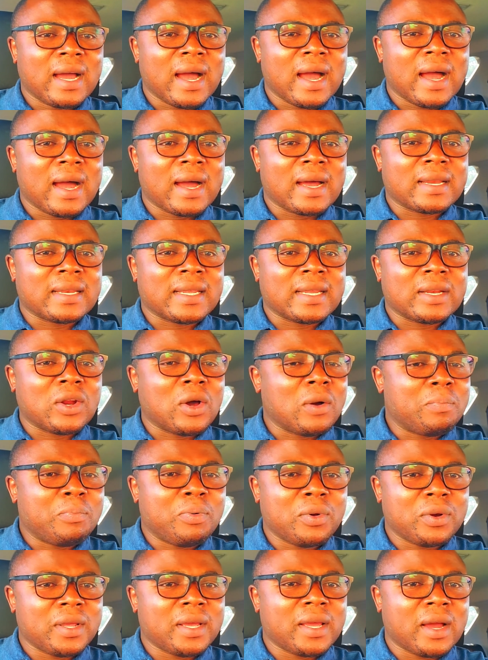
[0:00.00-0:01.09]
they're not
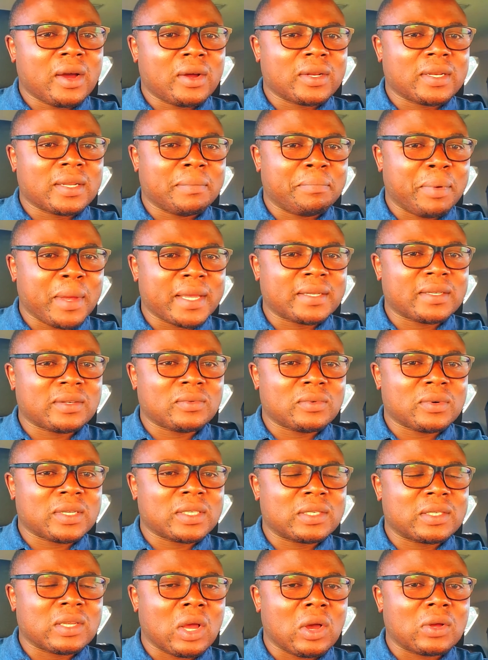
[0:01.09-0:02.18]
putting out the best
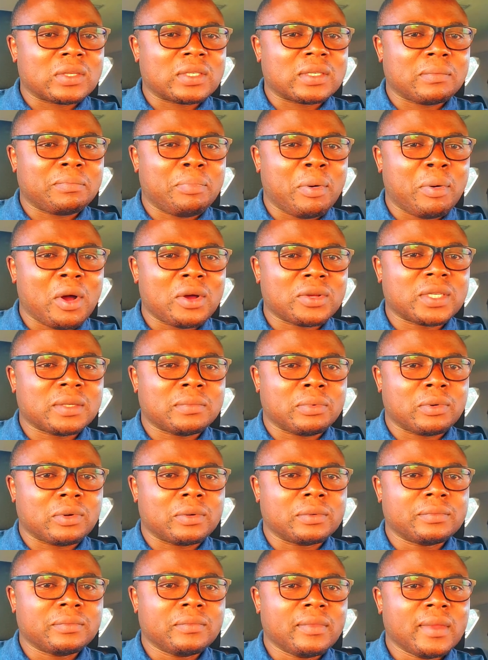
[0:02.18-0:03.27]
results
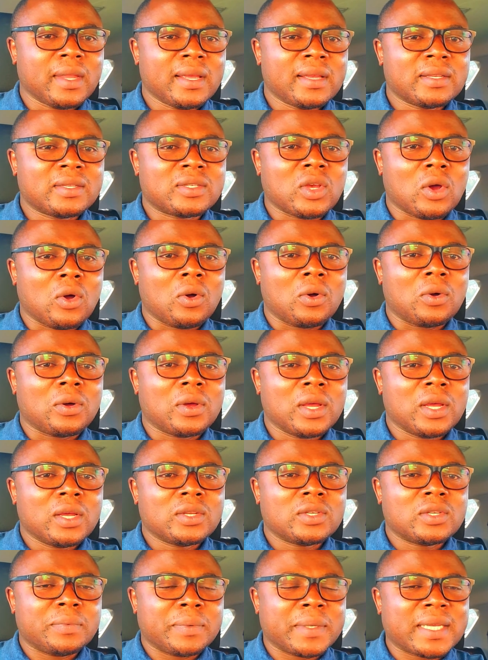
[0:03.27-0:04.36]
possible. So
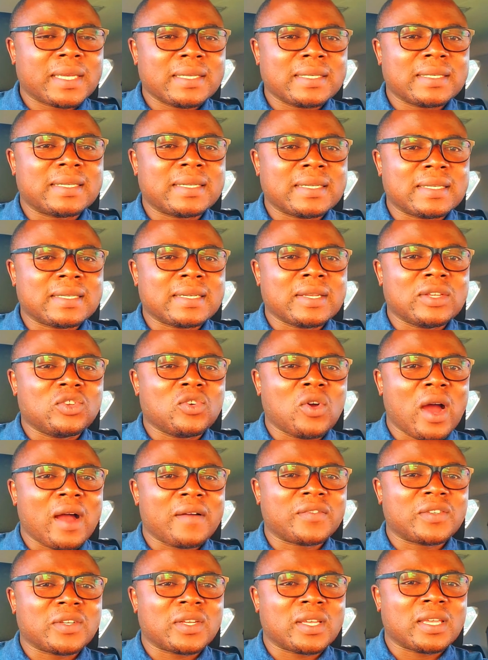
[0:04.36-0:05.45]
to be consistent, you
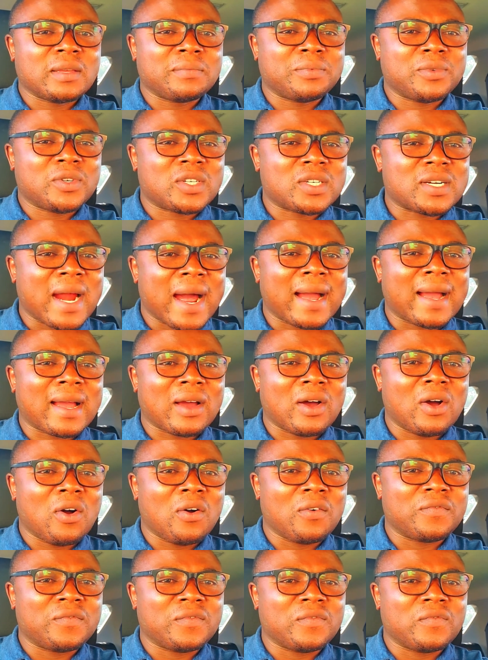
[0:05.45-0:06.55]
have to keep track
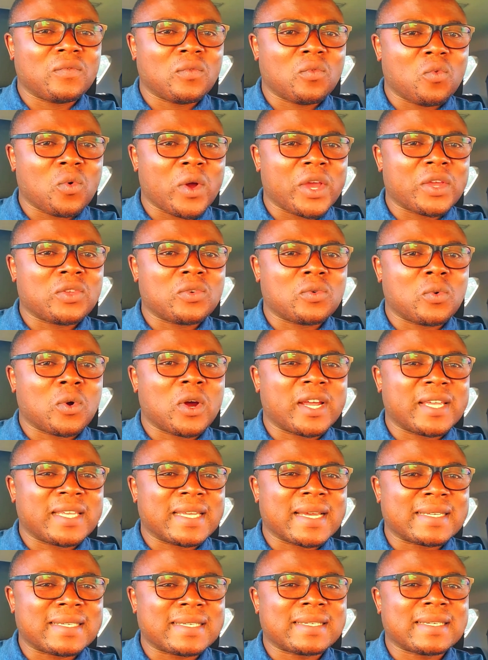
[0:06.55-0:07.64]
of where you were
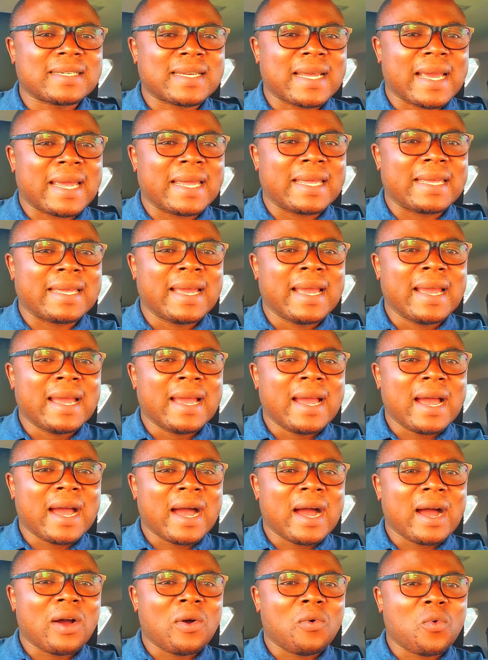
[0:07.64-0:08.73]
yesterday,
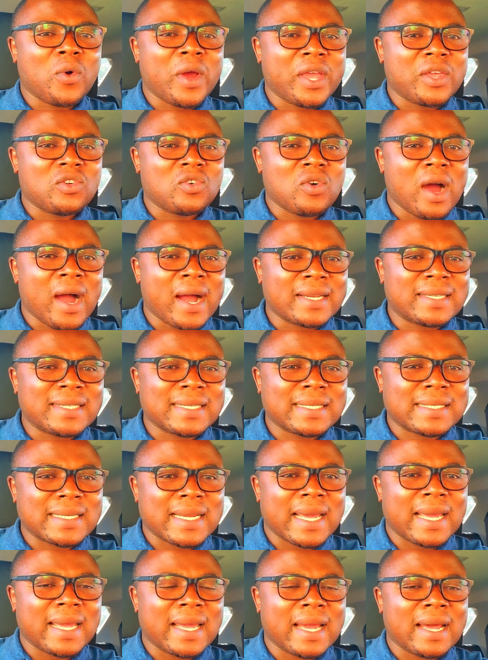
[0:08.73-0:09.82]
where you are
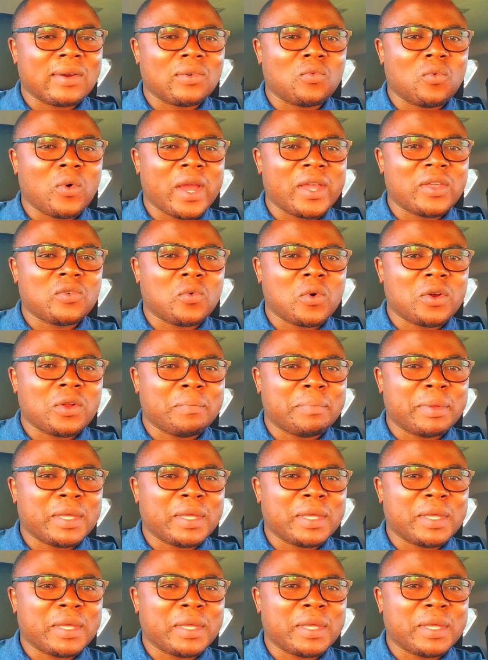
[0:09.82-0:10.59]
today, and where you want to be